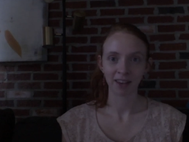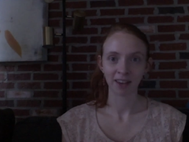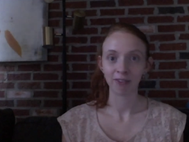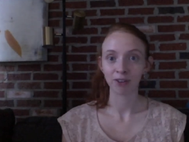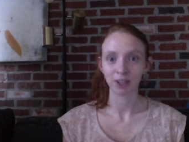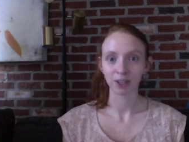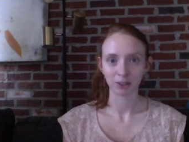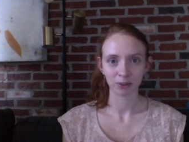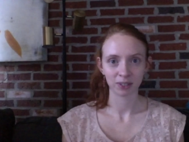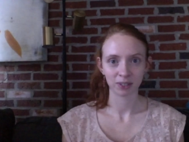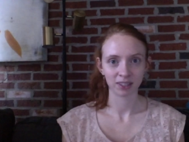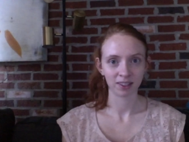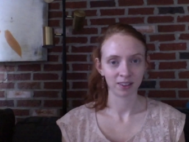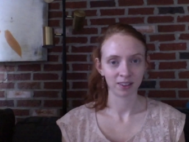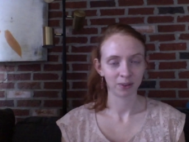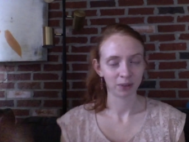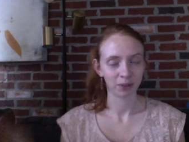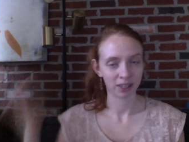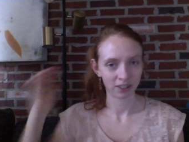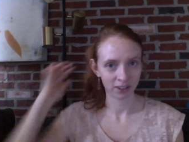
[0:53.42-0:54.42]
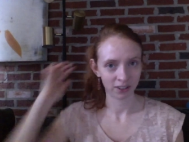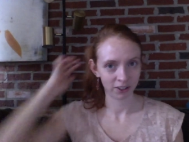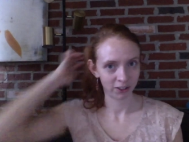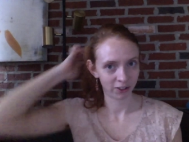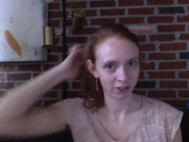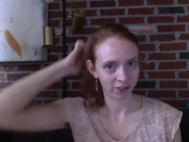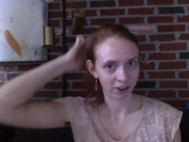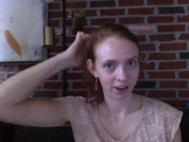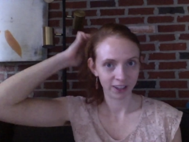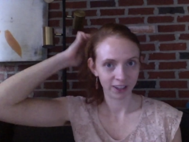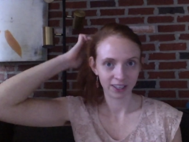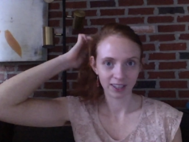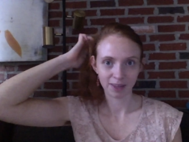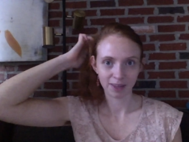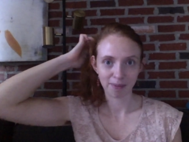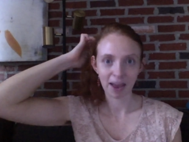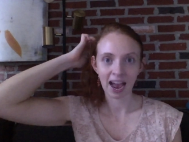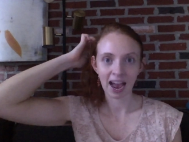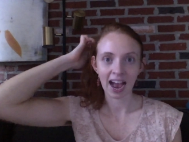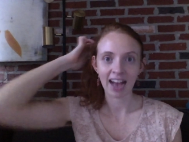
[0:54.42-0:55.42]
I've worked with Siobhan in
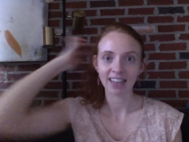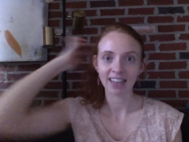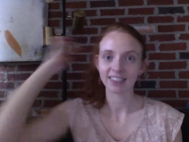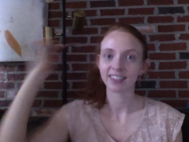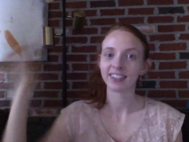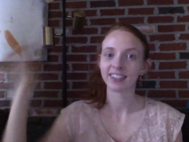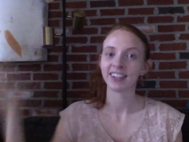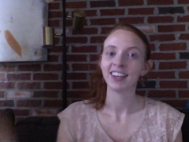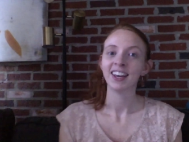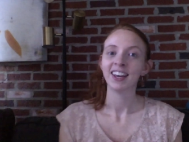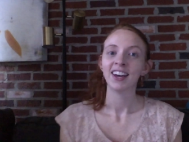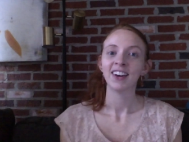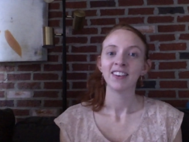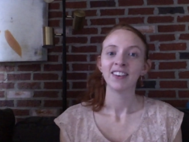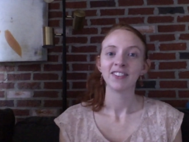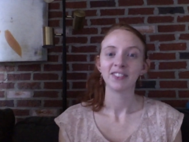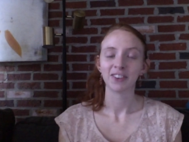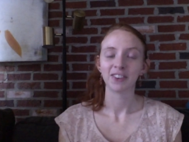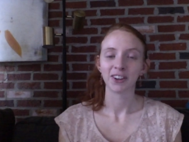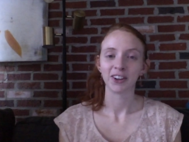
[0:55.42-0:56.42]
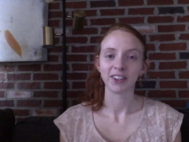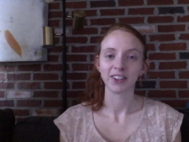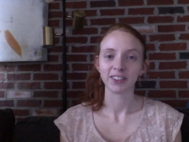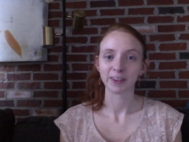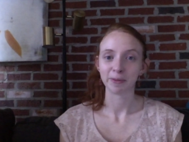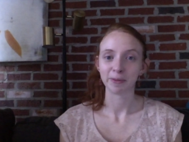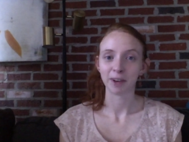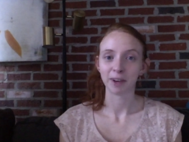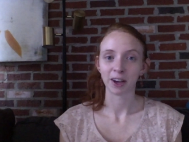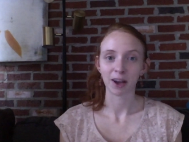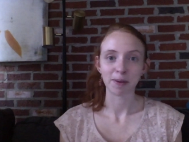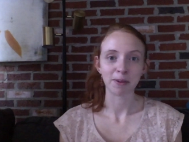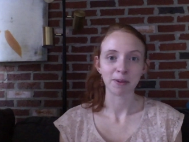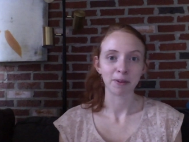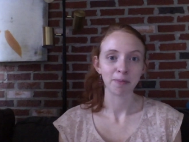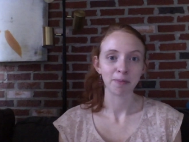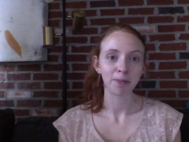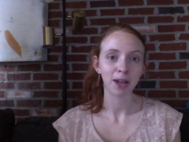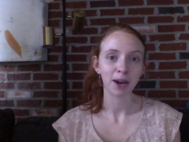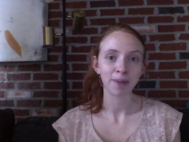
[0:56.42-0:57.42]
the past for a couple
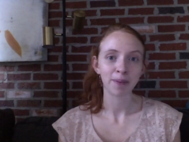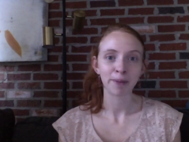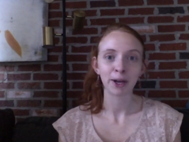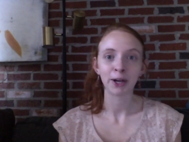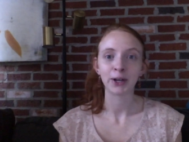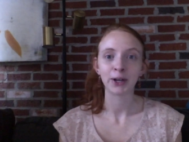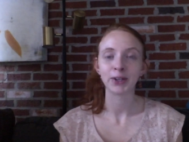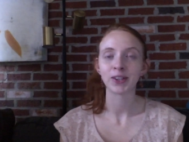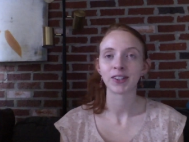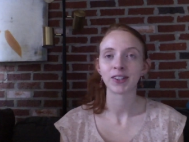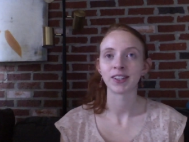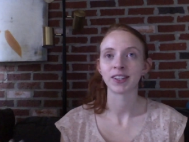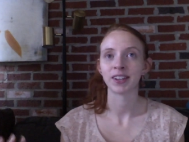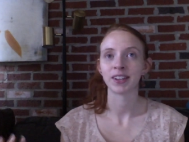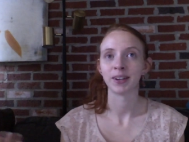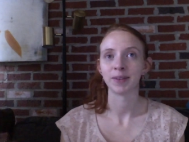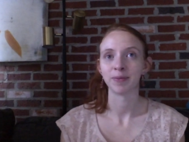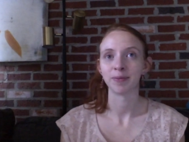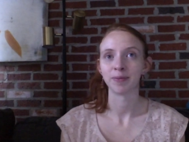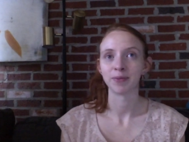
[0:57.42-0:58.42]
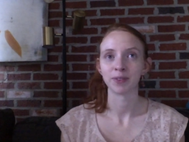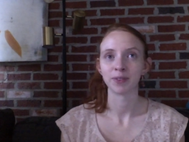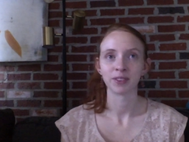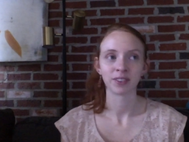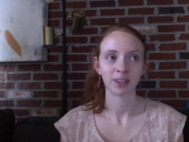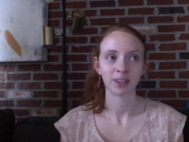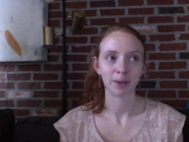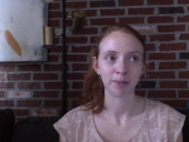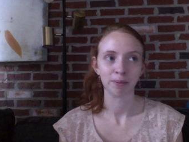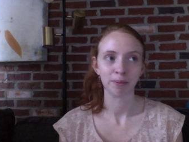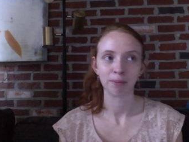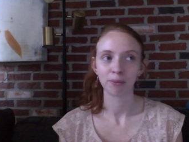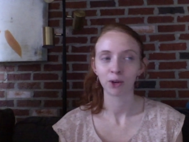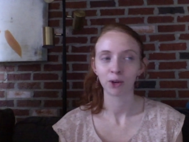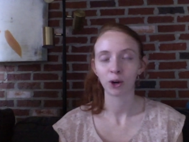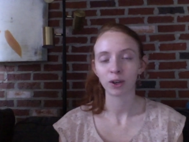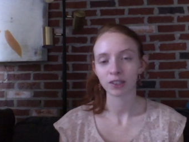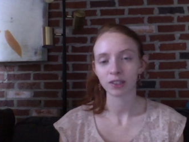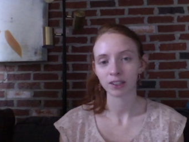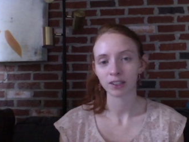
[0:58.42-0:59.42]
of blog posts, some
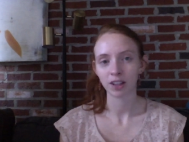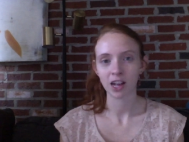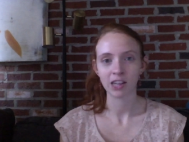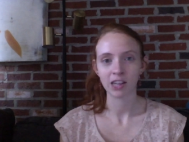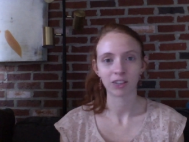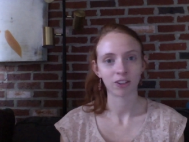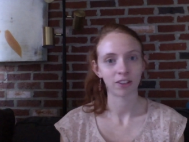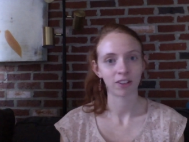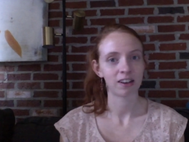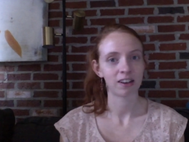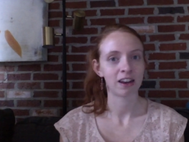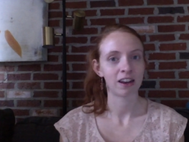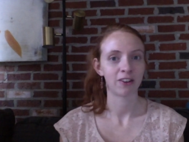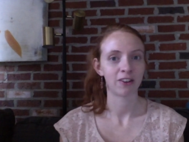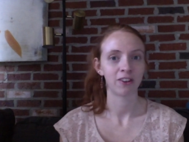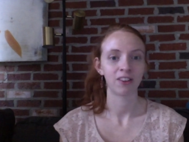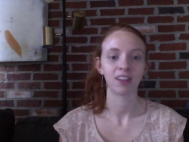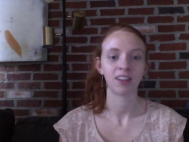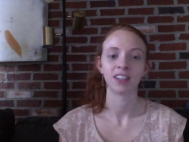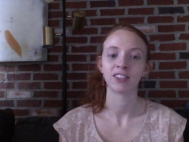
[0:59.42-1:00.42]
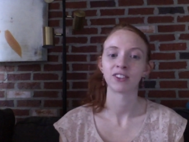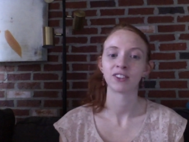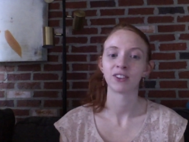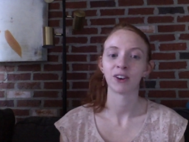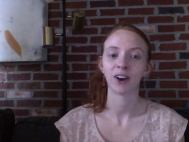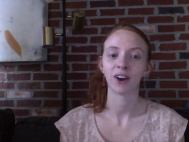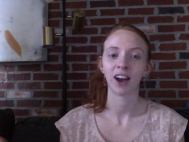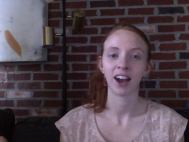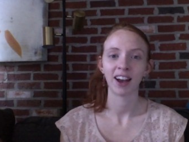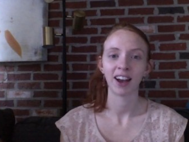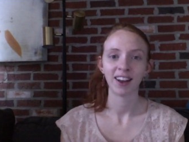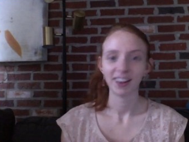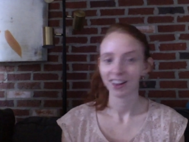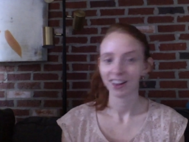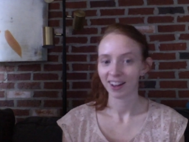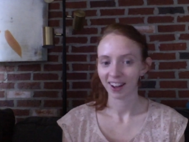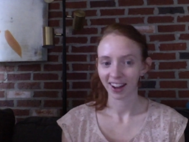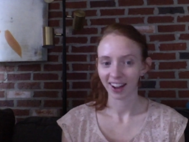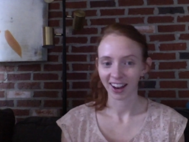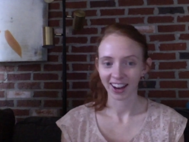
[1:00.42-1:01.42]
course launches and other things, so
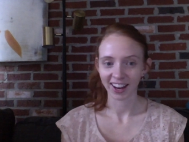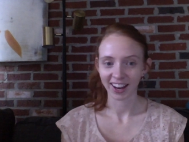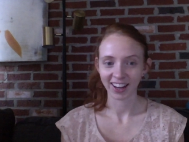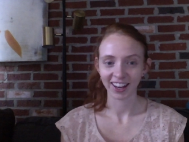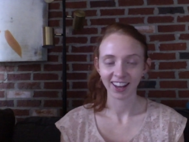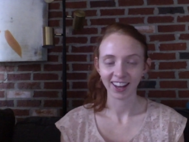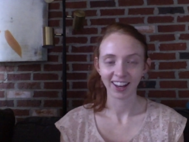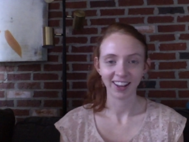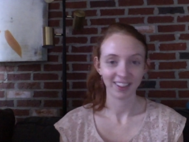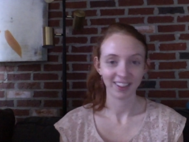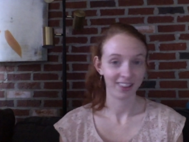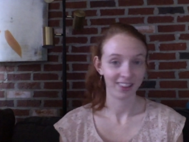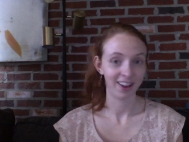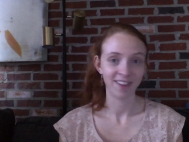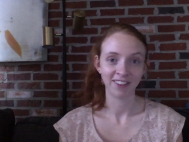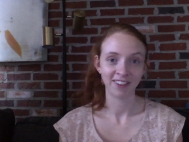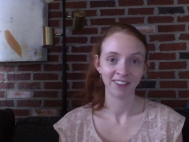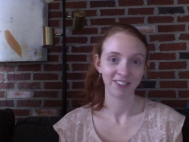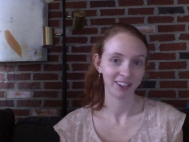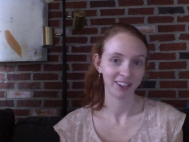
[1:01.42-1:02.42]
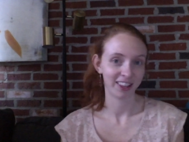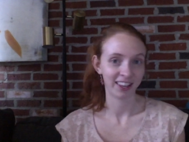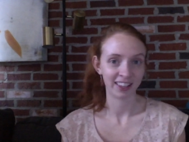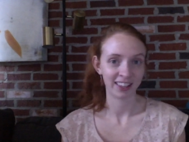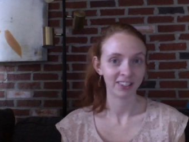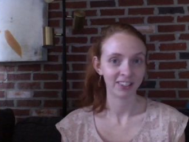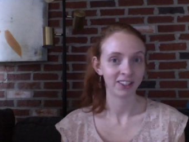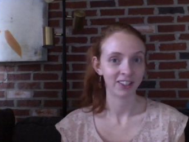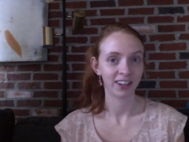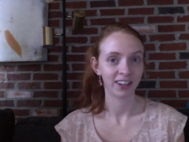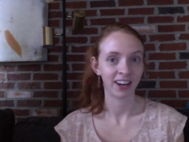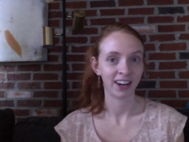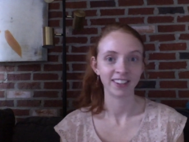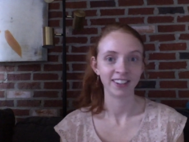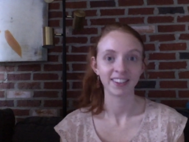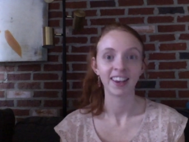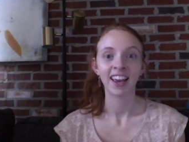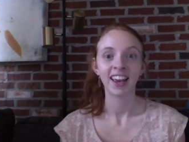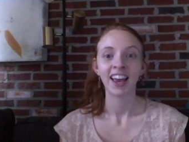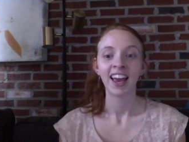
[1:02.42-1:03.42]
I love everything that she
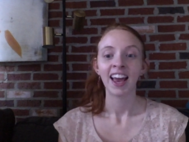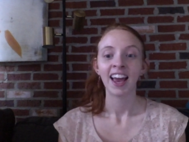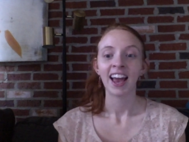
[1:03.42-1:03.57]
does,